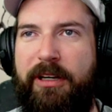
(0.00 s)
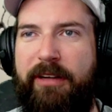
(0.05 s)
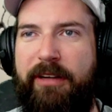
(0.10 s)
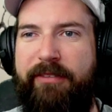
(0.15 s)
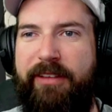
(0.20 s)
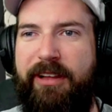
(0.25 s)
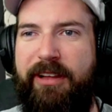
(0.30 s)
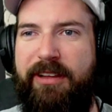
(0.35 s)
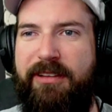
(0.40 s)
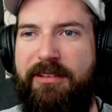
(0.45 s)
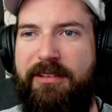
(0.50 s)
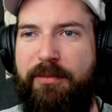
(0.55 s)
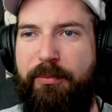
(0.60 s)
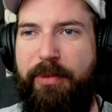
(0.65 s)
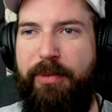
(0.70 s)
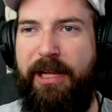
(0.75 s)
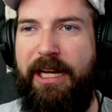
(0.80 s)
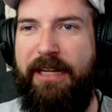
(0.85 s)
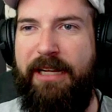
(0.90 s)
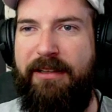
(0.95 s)
of this,
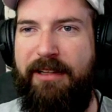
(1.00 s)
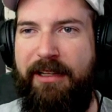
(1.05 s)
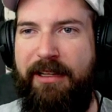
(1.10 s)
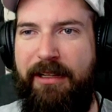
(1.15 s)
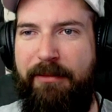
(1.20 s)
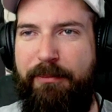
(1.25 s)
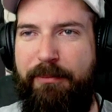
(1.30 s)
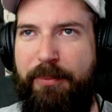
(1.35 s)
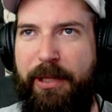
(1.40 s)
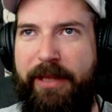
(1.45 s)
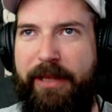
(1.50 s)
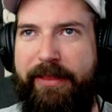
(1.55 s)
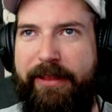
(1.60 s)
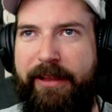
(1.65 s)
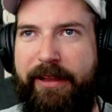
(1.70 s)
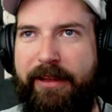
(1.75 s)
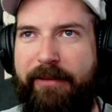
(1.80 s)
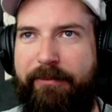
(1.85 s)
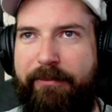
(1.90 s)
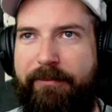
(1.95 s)
but I did put
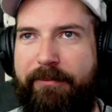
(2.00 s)
the